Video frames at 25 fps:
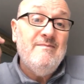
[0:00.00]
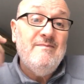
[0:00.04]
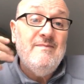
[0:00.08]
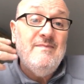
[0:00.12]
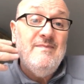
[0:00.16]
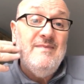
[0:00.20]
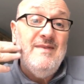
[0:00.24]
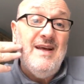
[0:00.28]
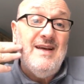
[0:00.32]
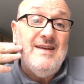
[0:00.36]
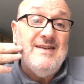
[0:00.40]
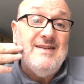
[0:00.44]

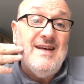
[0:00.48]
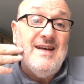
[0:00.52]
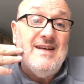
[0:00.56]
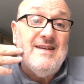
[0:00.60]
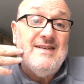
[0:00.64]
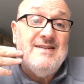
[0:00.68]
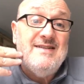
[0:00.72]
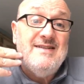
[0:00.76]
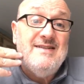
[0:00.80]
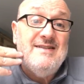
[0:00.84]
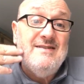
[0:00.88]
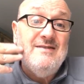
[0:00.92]

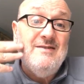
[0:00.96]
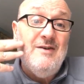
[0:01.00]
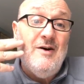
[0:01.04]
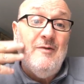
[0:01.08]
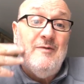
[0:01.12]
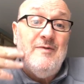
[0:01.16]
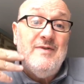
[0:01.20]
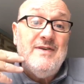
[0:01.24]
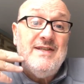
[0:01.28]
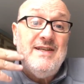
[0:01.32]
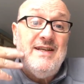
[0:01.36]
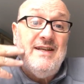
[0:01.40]
that's
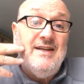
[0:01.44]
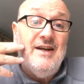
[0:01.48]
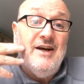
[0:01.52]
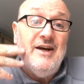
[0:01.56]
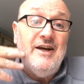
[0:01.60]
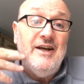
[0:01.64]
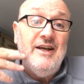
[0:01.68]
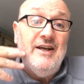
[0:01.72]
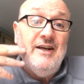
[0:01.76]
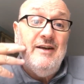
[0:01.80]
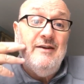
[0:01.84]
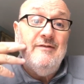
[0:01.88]
obviously
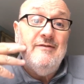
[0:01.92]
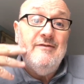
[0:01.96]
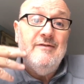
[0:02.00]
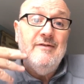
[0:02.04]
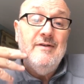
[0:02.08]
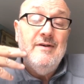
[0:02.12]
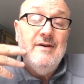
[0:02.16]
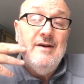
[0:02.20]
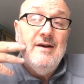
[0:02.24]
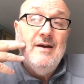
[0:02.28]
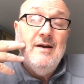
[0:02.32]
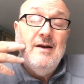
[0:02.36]
naive.
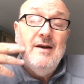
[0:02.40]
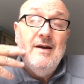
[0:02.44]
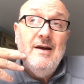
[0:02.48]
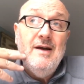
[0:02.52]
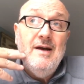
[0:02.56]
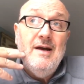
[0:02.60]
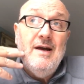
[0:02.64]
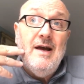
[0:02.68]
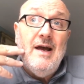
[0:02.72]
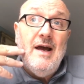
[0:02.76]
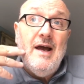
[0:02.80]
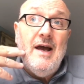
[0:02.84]

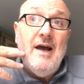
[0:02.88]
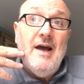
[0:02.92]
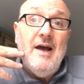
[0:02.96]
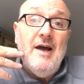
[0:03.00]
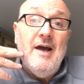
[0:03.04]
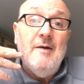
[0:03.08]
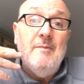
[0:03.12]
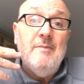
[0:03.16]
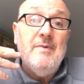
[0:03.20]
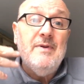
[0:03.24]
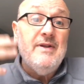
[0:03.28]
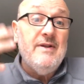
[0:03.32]

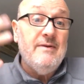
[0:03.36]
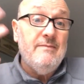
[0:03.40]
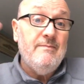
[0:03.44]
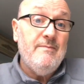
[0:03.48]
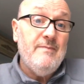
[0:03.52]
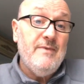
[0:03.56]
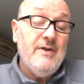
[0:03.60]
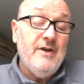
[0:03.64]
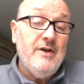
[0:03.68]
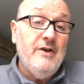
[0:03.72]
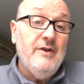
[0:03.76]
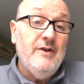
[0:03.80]
But
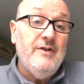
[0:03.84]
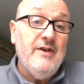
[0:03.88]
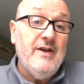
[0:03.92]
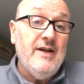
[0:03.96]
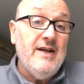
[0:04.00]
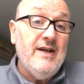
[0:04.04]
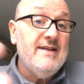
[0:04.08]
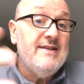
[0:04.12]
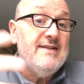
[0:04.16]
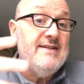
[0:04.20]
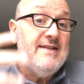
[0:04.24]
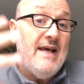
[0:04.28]
the good thing
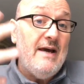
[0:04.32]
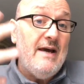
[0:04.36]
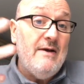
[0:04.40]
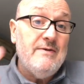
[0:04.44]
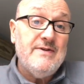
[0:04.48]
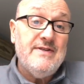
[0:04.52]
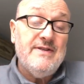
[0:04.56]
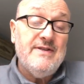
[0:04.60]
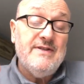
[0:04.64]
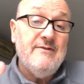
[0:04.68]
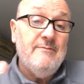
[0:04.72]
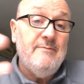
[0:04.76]
is,
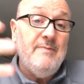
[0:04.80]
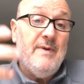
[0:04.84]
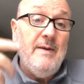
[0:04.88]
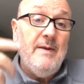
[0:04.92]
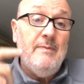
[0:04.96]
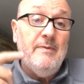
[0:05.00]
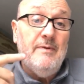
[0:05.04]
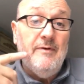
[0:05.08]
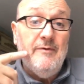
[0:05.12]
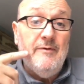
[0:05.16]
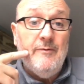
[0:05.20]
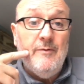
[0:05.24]
thousands of
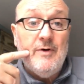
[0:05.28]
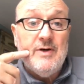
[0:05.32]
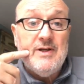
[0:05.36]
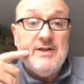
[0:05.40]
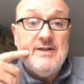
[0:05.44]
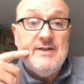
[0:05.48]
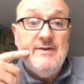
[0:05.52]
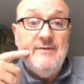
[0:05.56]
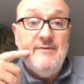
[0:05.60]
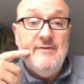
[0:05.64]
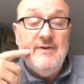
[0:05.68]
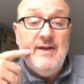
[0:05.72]
people have
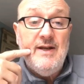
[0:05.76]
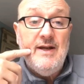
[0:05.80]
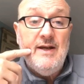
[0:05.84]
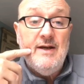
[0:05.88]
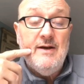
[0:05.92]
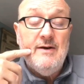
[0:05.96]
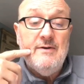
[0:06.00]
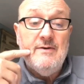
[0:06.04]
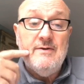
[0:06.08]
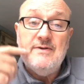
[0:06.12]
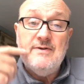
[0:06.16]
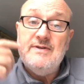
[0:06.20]
watched the
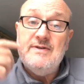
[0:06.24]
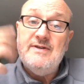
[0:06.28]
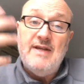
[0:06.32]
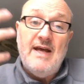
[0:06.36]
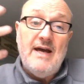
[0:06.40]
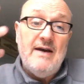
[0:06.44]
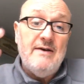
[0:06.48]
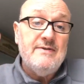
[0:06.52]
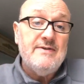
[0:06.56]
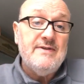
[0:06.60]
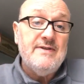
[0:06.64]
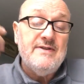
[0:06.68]
videos.
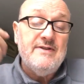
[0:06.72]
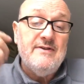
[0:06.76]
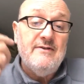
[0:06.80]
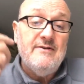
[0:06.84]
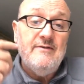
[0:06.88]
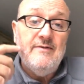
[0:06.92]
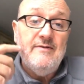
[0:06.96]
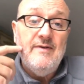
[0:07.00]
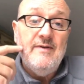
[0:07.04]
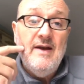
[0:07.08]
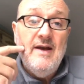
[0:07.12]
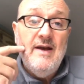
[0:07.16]
Thousands
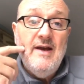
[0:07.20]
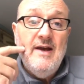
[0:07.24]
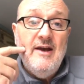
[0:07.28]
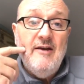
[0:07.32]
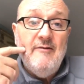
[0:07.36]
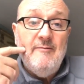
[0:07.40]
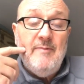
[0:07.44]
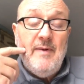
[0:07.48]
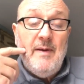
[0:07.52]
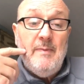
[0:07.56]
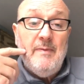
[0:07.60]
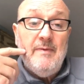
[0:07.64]
of
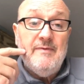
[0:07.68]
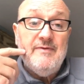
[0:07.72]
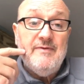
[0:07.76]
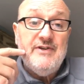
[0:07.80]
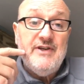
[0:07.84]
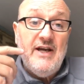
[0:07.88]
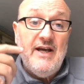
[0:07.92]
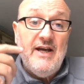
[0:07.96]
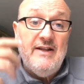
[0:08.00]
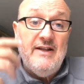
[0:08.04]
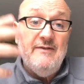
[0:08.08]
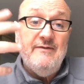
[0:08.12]
people have
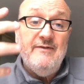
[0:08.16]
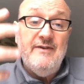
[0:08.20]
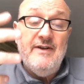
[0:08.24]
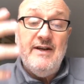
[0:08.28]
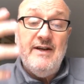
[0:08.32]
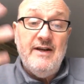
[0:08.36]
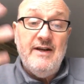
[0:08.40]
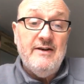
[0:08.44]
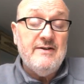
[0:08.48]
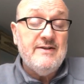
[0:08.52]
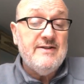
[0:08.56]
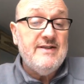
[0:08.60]
shared the
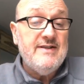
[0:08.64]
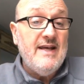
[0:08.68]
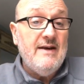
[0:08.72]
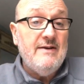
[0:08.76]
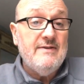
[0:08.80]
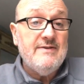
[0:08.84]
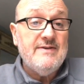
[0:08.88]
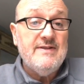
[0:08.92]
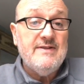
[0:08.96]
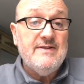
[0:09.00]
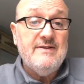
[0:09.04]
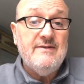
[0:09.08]
videos.
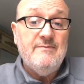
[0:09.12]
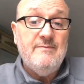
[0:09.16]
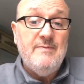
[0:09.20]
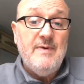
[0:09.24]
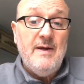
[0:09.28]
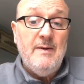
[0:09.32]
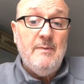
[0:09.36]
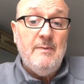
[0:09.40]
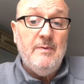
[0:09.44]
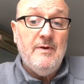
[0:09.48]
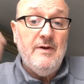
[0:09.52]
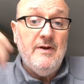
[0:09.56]
Thousands of
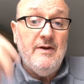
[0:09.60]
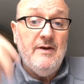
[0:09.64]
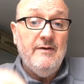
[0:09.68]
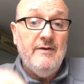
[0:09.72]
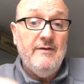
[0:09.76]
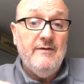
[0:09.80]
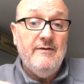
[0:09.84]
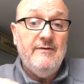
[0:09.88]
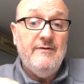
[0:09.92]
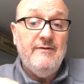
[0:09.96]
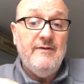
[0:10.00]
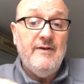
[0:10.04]
people
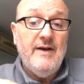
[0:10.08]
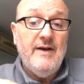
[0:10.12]
have